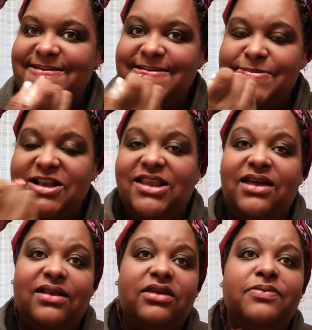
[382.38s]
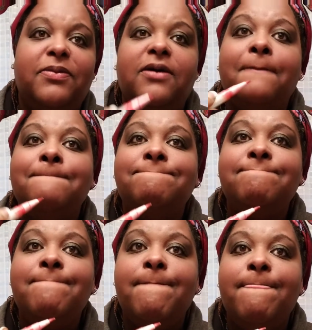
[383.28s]
I'm running out of this, but
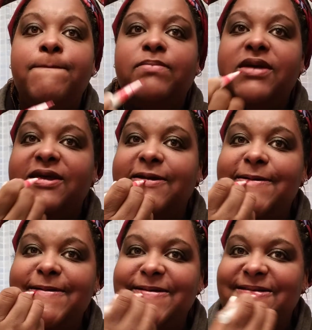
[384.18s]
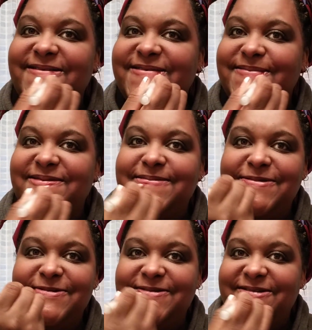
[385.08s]
I go across and my lips
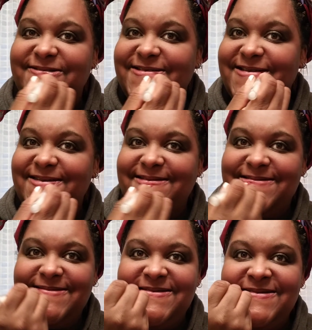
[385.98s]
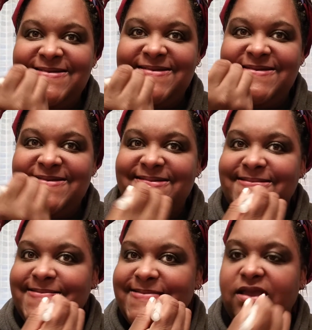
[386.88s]
are very dry
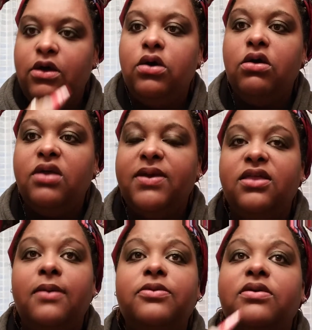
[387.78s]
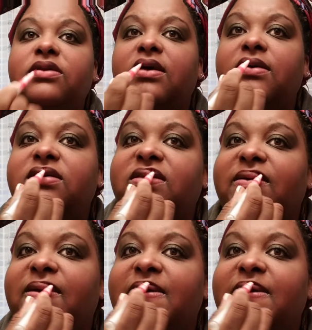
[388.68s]
go across my lips with this